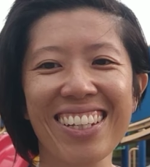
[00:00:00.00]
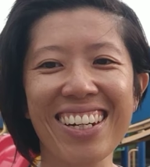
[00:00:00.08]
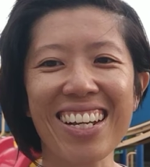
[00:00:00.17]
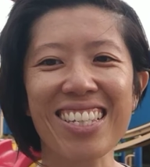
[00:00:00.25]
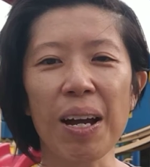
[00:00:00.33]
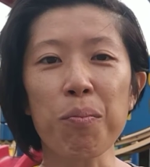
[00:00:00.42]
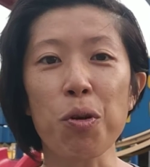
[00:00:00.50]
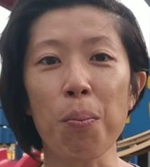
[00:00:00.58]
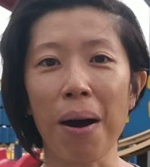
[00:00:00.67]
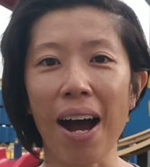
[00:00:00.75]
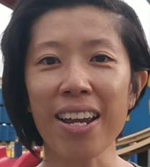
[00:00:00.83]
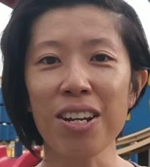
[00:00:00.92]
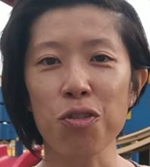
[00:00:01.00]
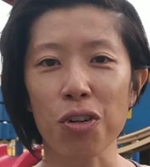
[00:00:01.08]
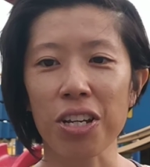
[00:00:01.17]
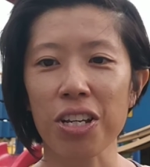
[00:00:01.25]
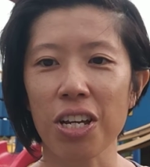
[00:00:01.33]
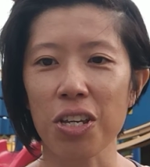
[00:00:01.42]
the next time you buy and
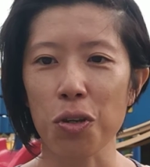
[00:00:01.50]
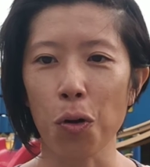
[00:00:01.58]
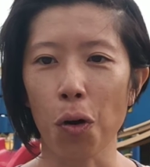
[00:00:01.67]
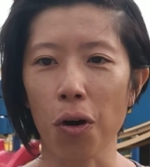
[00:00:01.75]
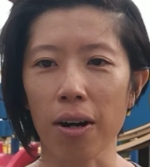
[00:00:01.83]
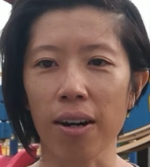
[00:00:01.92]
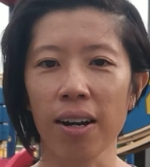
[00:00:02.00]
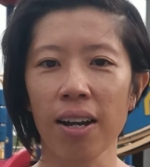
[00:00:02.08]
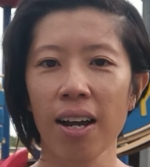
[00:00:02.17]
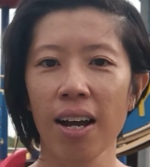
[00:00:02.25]
drink your